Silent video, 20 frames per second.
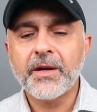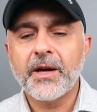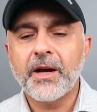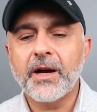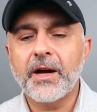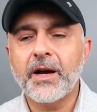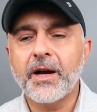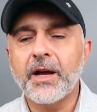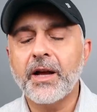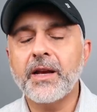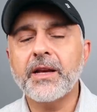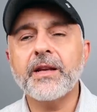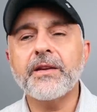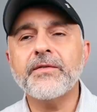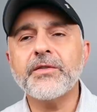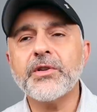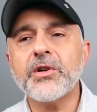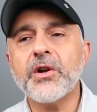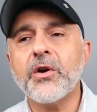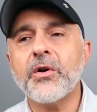Uh, and
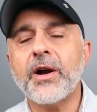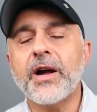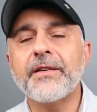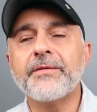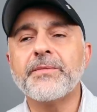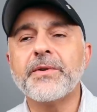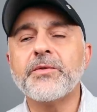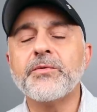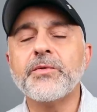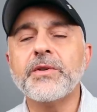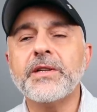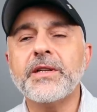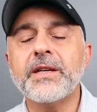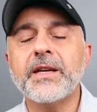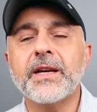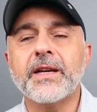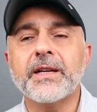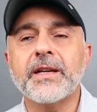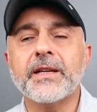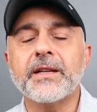even though I've been really
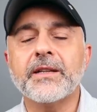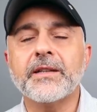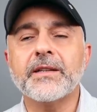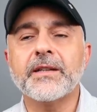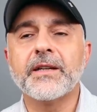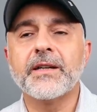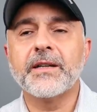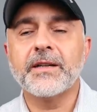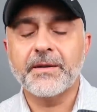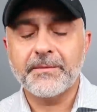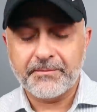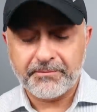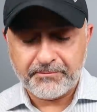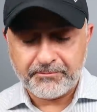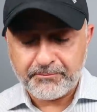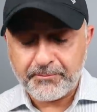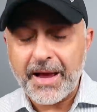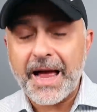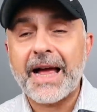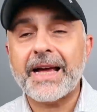getting uh,
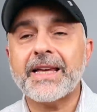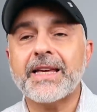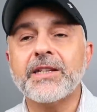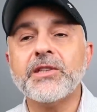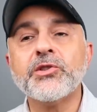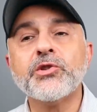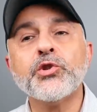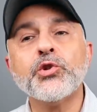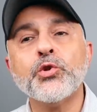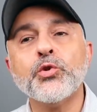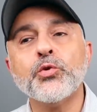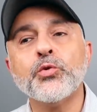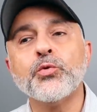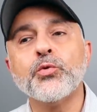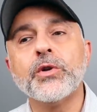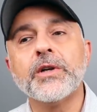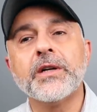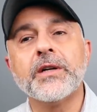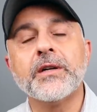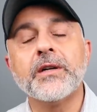back into
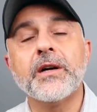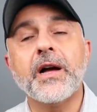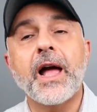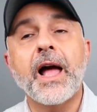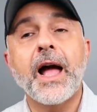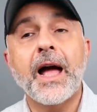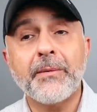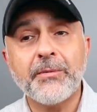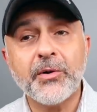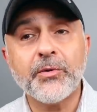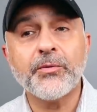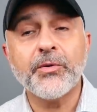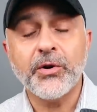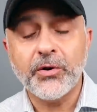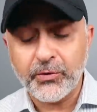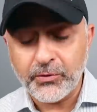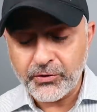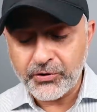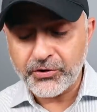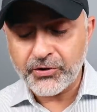uh,
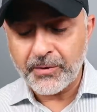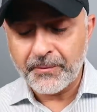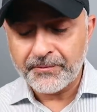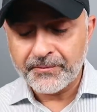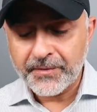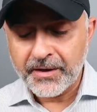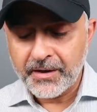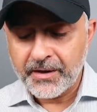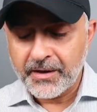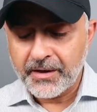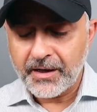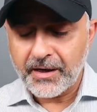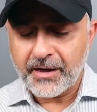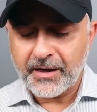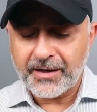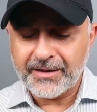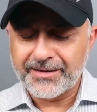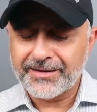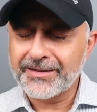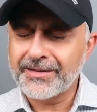Rouge,
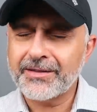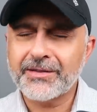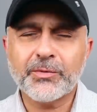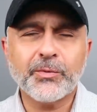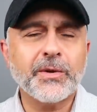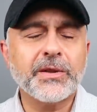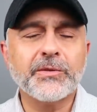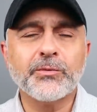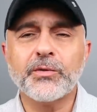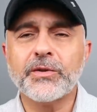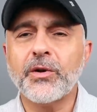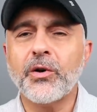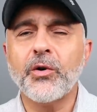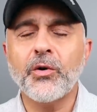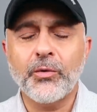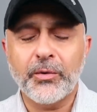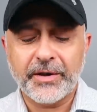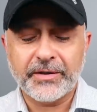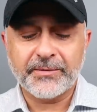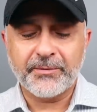uh, this one will
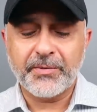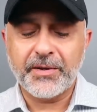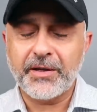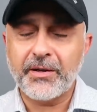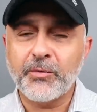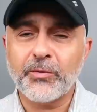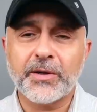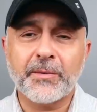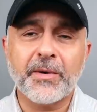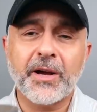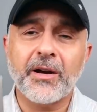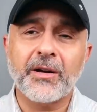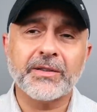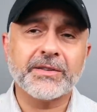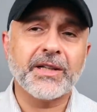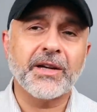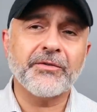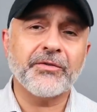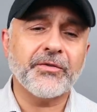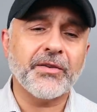always be one of my
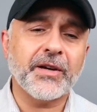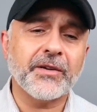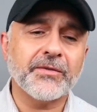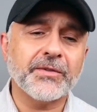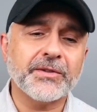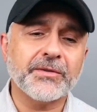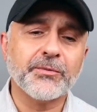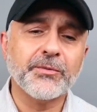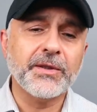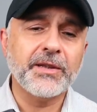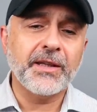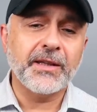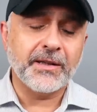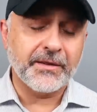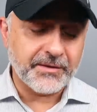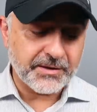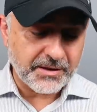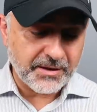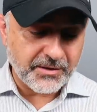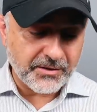all-time favorites. Really love it.